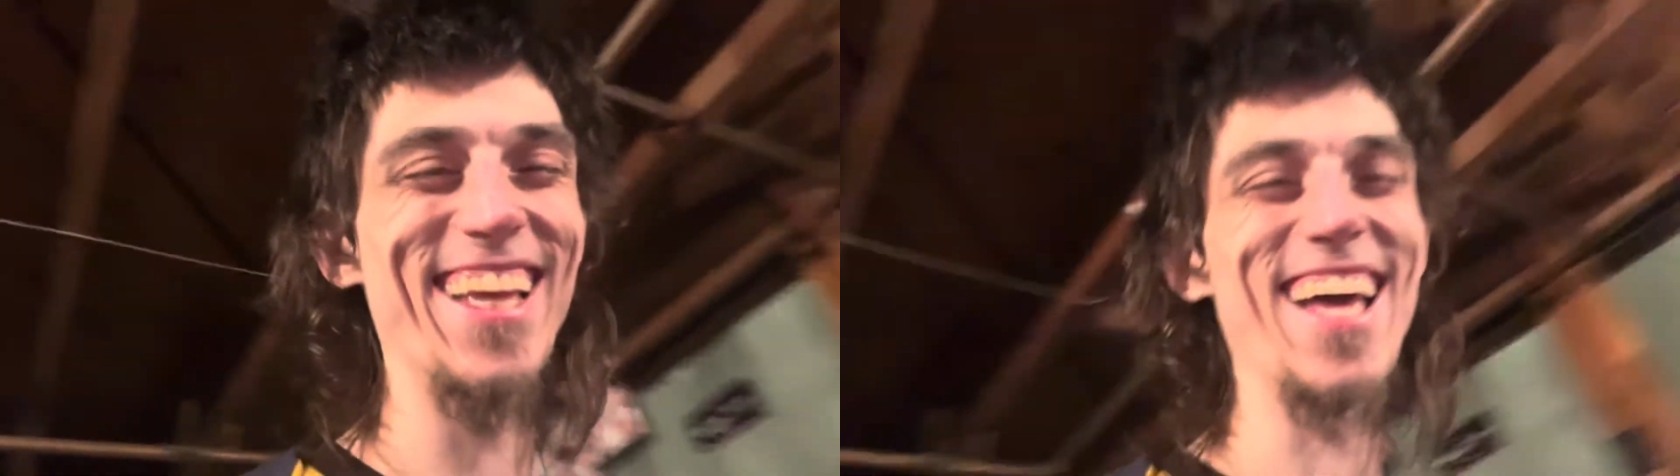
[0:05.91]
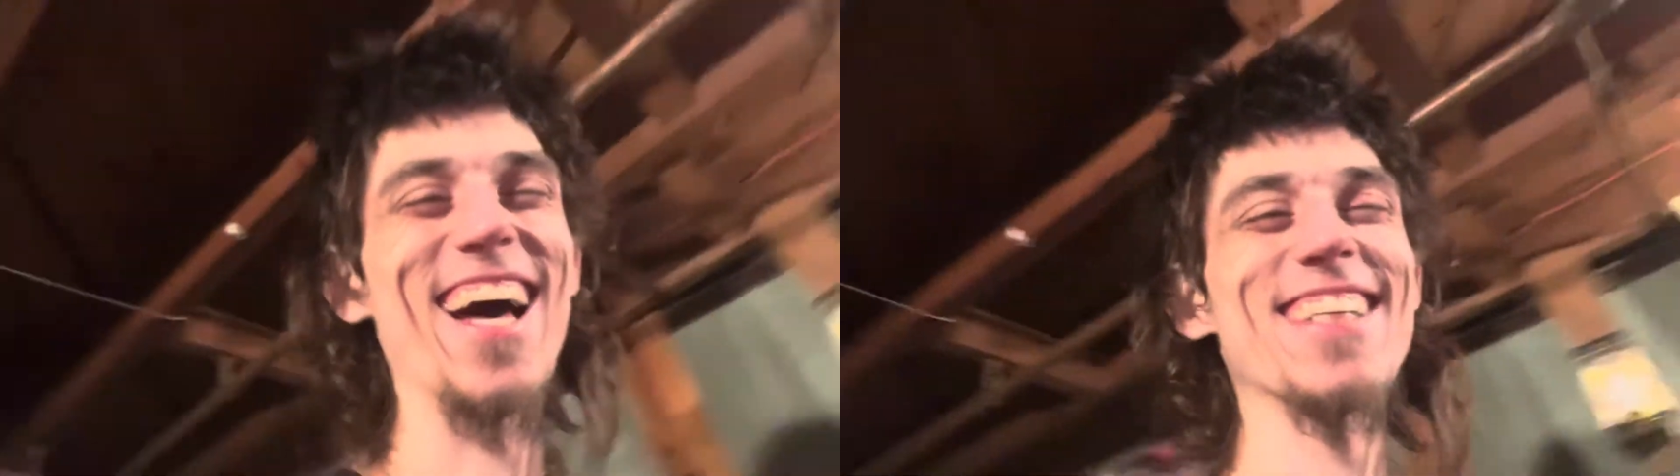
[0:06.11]

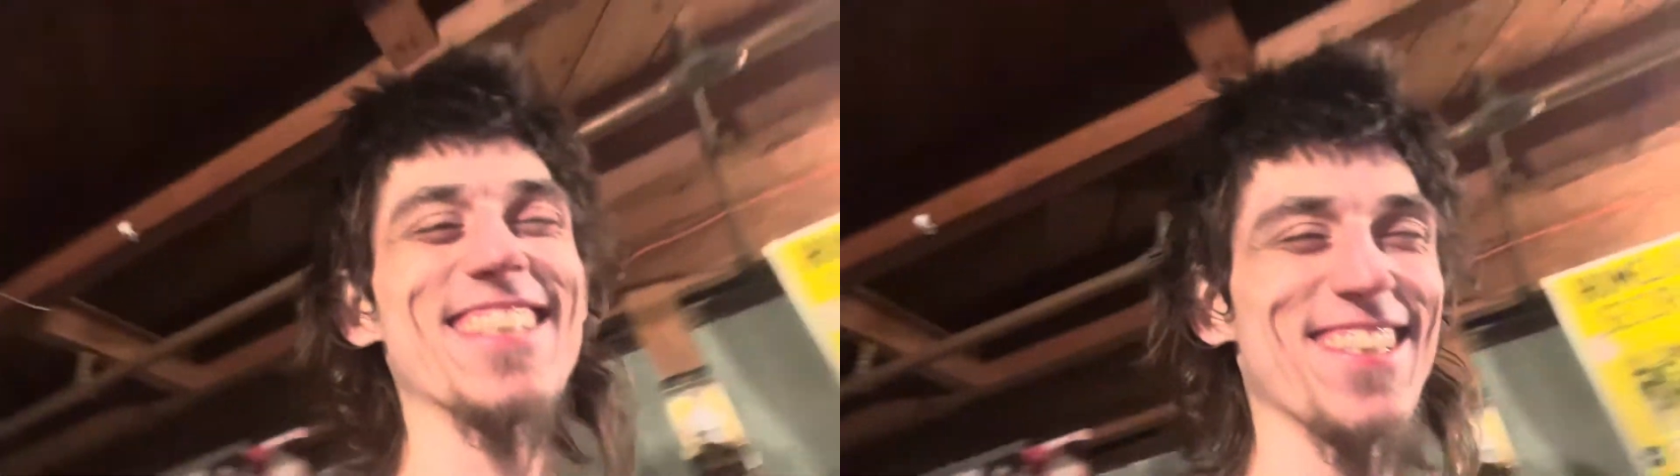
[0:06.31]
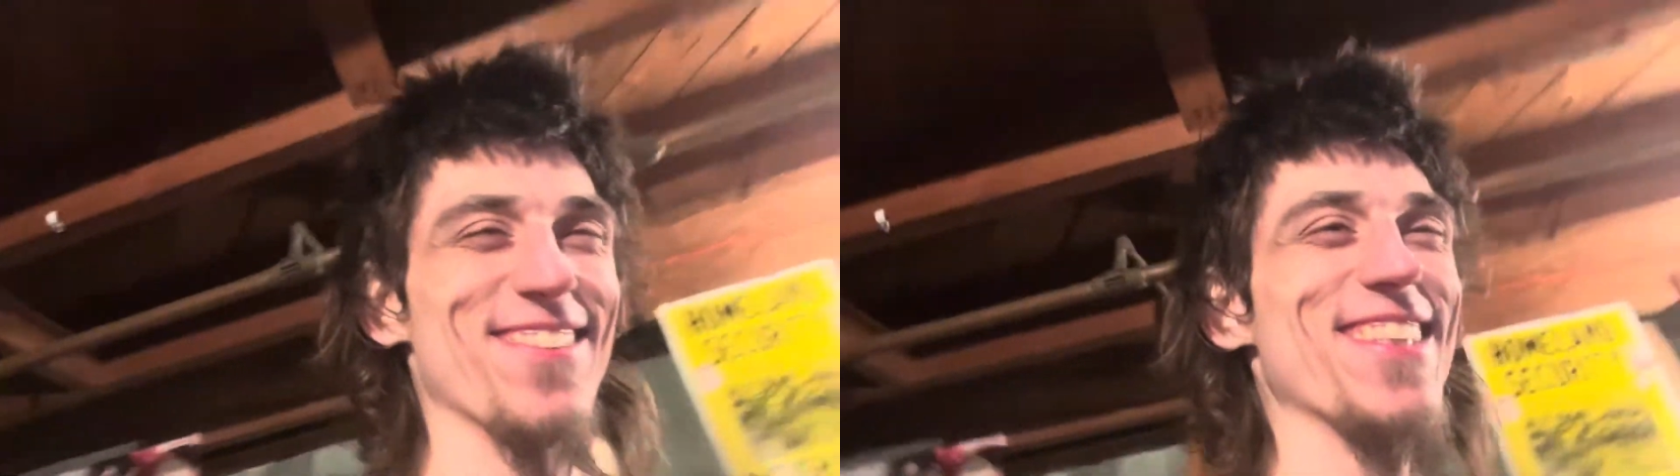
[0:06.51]
I
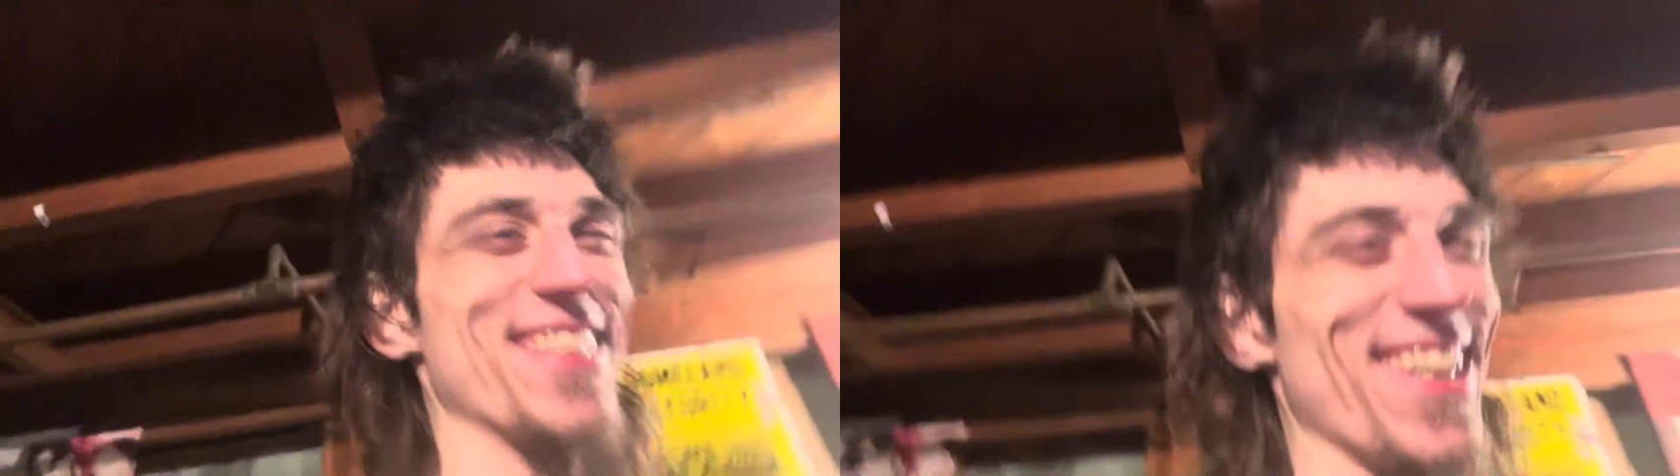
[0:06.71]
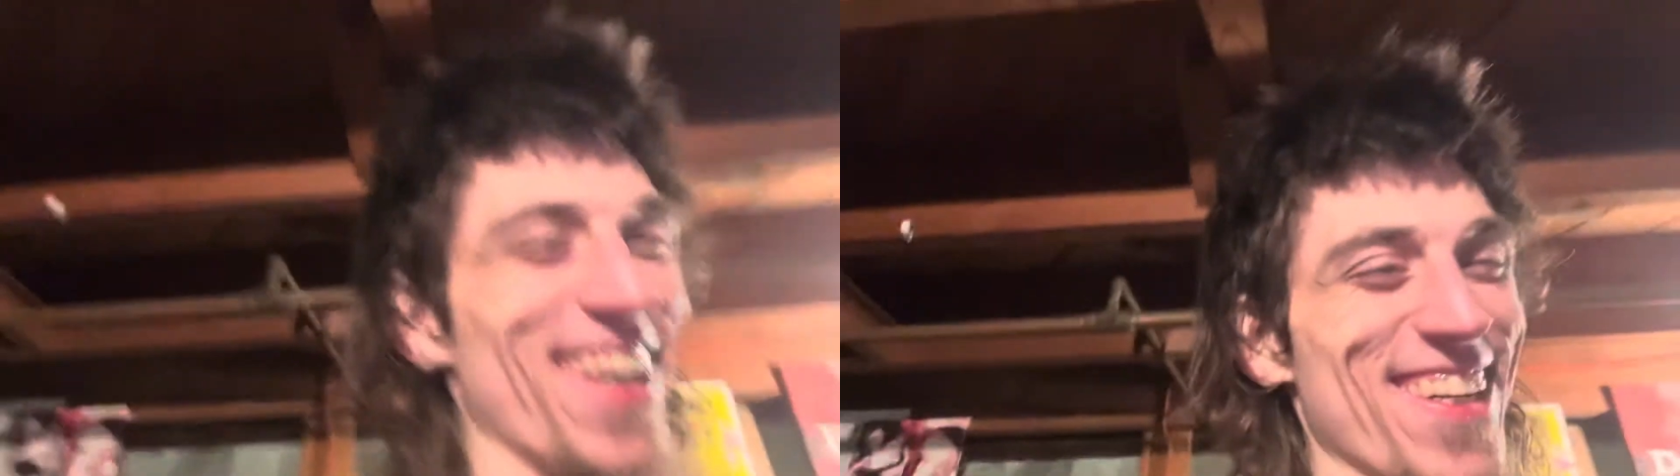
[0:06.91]
see what
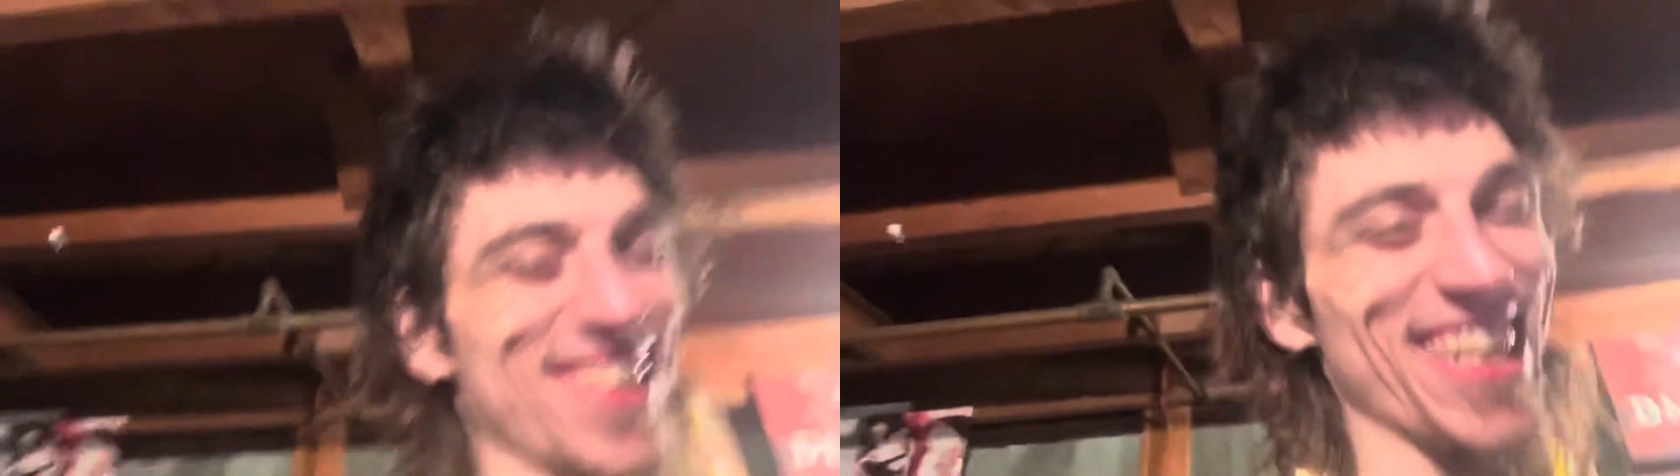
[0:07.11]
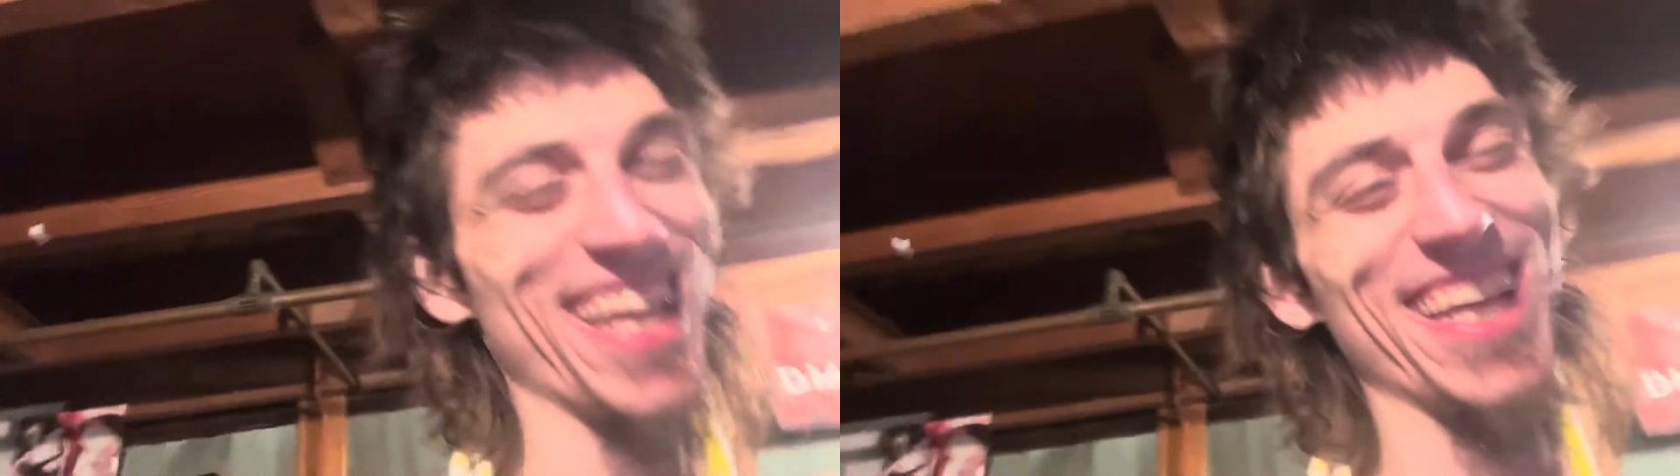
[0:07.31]
y'all
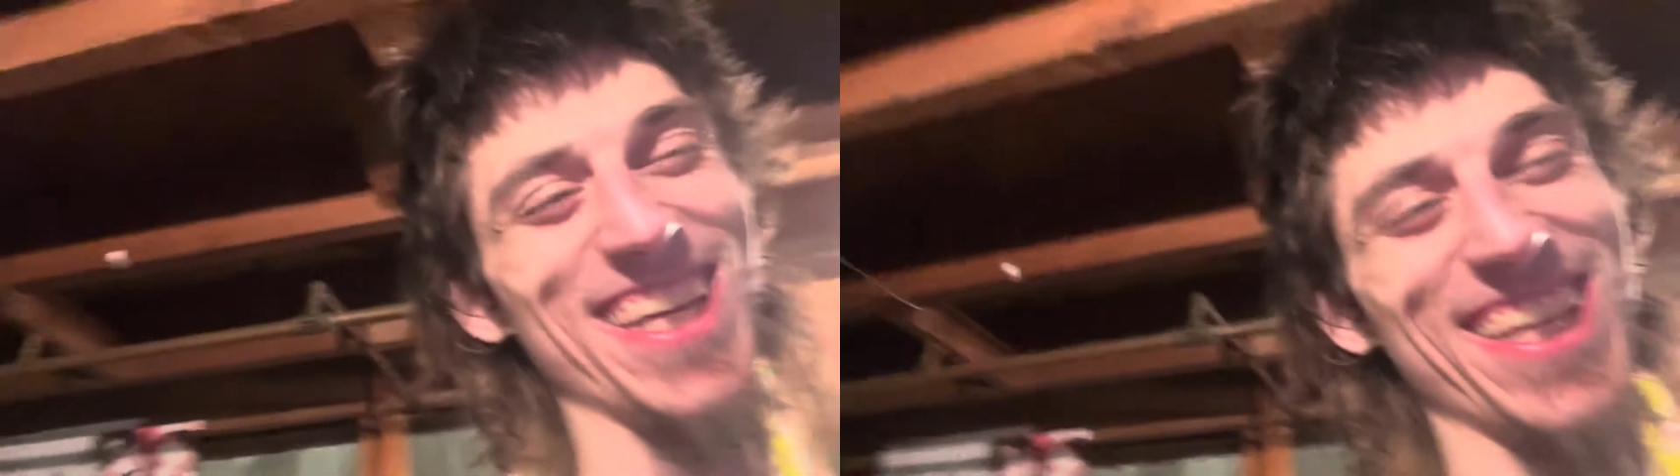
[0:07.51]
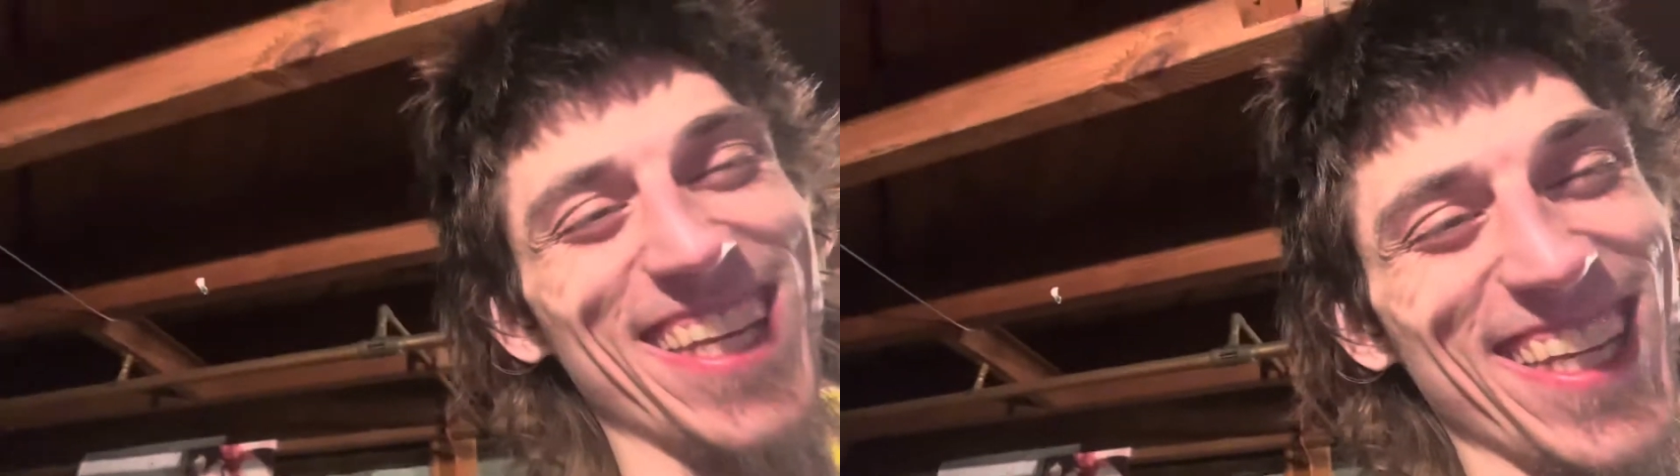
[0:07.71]

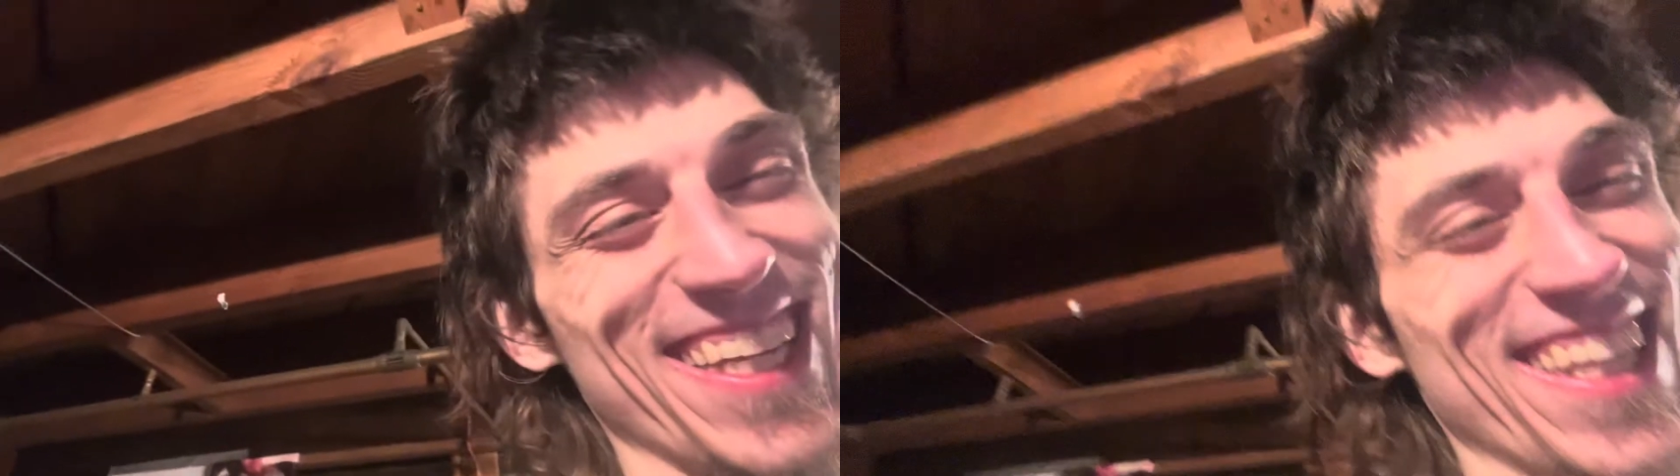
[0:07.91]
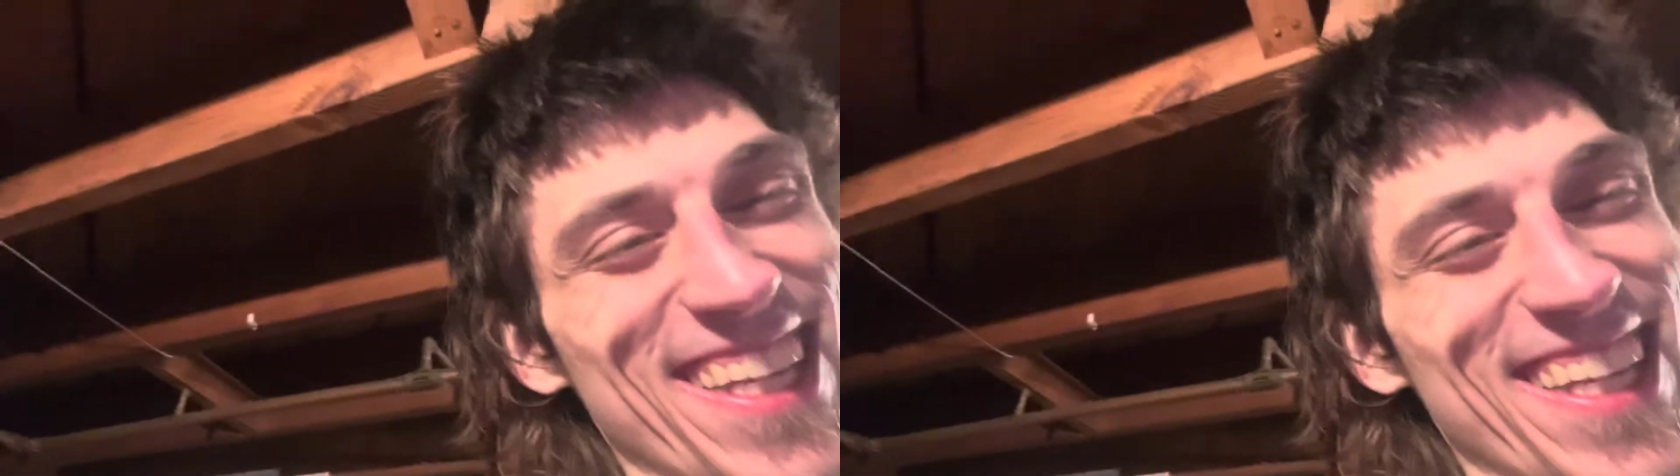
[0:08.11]
saying.